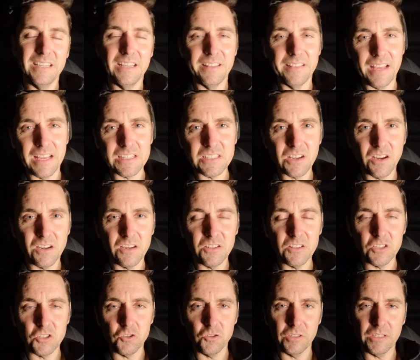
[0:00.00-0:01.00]
And that's kind of
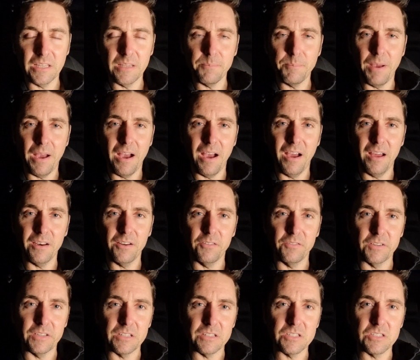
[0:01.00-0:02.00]
the tricky part of it.